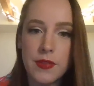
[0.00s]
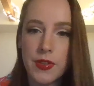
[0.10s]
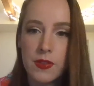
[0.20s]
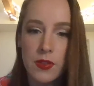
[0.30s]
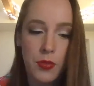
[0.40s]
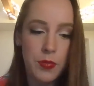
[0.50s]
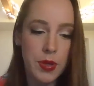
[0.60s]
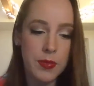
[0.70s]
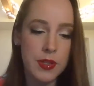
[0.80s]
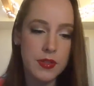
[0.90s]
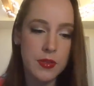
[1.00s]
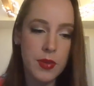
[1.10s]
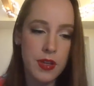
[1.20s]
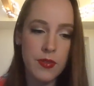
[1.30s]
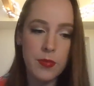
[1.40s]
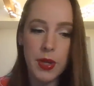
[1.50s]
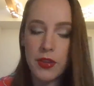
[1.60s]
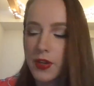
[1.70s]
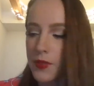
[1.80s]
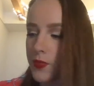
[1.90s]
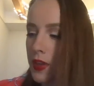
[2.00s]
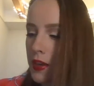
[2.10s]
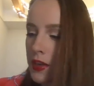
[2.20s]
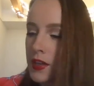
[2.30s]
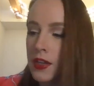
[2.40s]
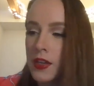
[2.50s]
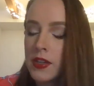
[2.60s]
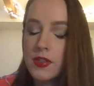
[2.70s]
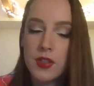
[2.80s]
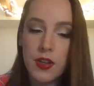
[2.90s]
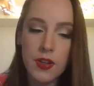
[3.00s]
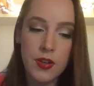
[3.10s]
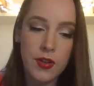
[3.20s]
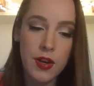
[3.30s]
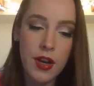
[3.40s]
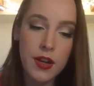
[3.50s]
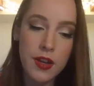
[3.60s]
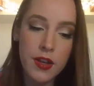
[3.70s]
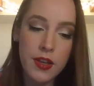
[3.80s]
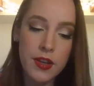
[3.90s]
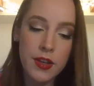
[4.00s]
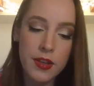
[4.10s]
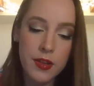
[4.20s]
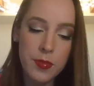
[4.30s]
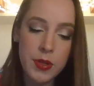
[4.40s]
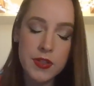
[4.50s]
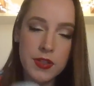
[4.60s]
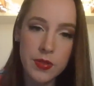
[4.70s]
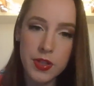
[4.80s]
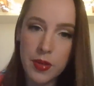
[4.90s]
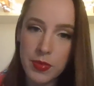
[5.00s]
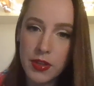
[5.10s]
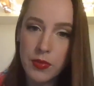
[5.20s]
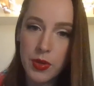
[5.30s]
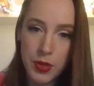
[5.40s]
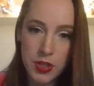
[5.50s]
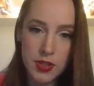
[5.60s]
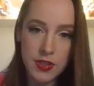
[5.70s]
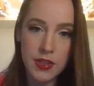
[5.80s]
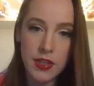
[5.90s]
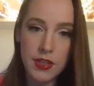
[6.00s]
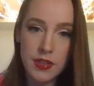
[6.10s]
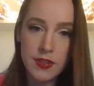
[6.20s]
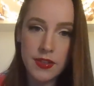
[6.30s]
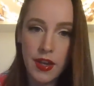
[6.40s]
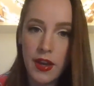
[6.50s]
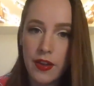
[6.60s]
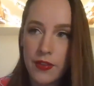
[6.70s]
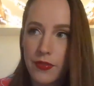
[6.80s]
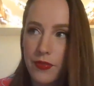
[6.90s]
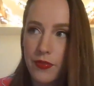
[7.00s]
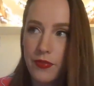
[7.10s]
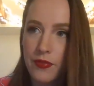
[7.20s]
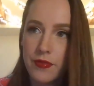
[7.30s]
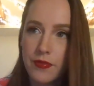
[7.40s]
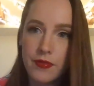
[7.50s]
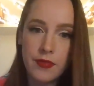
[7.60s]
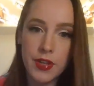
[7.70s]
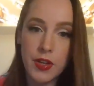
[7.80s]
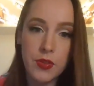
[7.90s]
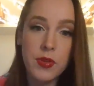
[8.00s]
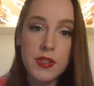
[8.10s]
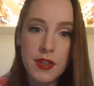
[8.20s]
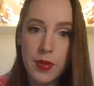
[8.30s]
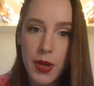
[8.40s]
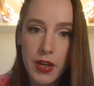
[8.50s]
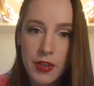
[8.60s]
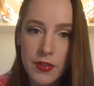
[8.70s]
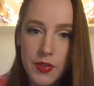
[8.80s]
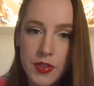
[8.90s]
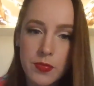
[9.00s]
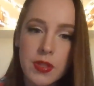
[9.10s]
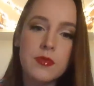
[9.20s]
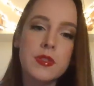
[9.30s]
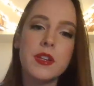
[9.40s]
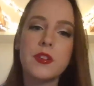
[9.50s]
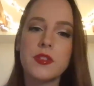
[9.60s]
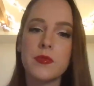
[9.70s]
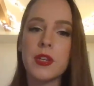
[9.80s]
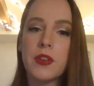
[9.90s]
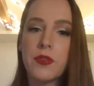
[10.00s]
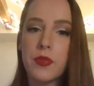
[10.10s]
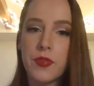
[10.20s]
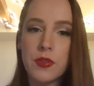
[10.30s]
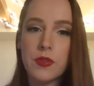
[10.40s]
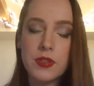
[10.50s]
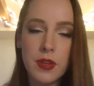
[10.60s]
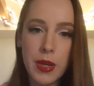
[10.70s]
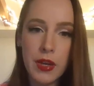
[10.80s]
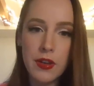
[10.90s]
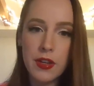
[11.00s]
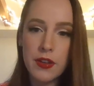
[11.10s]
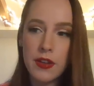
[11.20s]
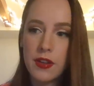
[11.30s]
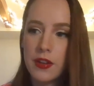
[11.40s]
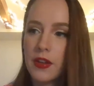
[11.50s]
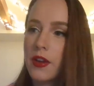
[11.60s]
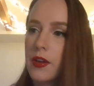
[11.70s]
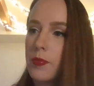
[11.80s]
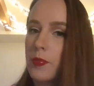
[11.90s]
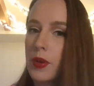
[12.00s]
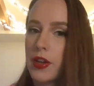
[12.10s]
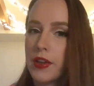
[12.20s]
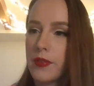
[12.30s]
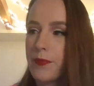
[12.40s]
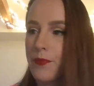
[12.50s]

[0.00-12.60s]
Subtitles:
defeats the whole purpose, so why even bother? So I personally will not be repurchasing this. The reason I bought it in the first place was I heard so many good reviews about it, but